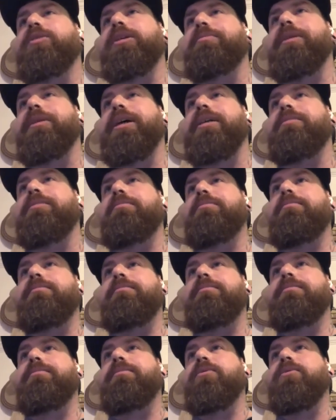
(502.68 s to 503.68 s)
man,
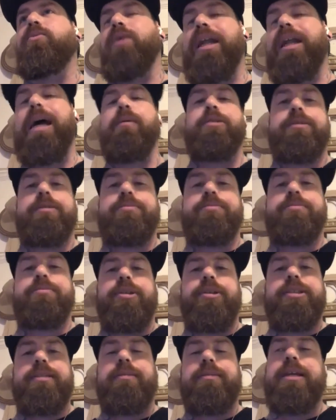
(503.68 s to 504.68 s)
while I was in
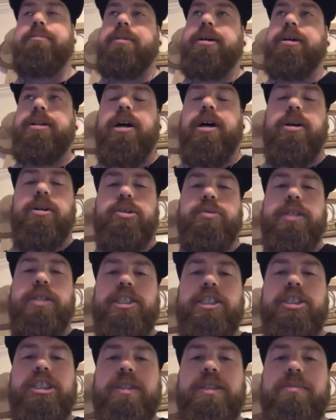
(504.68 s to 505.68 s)
prison, me and my daughter's
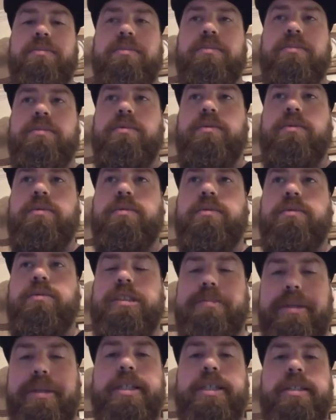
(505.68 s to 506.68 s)
relationship
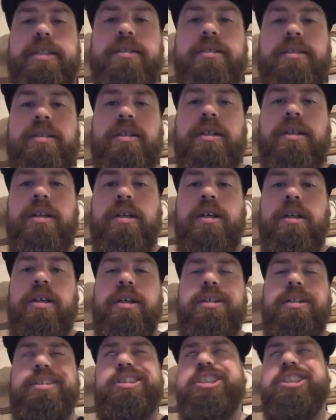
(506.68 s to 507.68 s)
was mending.
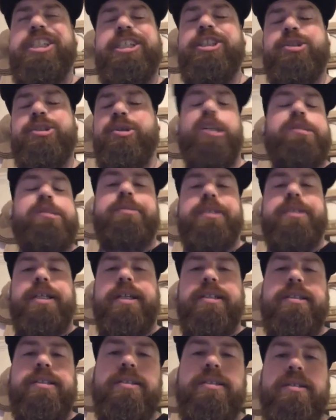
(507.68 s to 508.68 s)
She didn't trust me
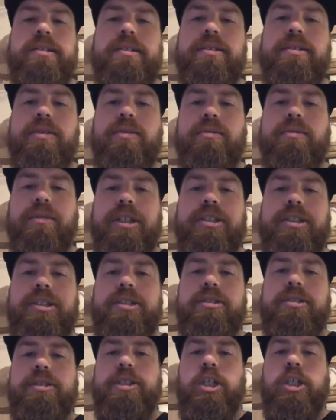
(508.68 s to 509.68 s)
yet,
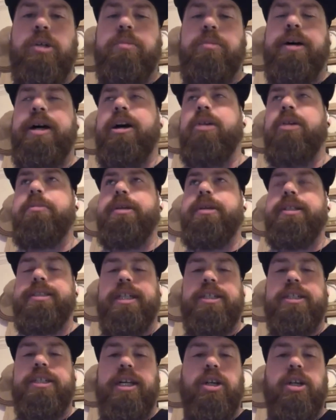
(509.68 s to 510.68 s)
which, you know, by all means,
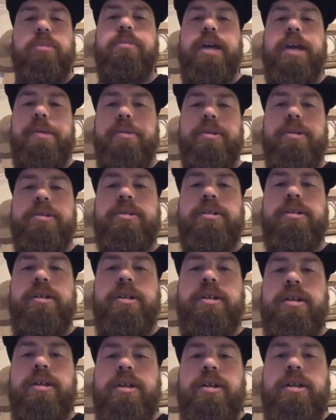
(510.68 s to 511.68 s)
I, I don't blame her.
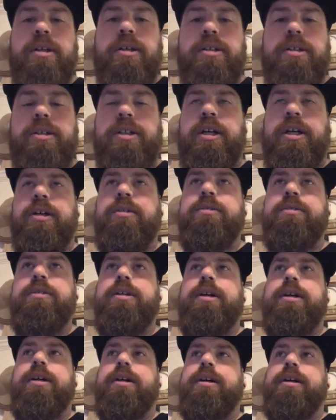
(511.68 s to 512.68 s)
You know,
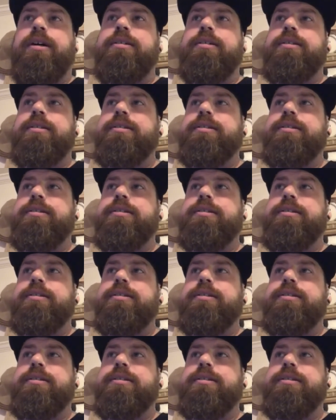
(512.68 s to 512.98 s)
uh,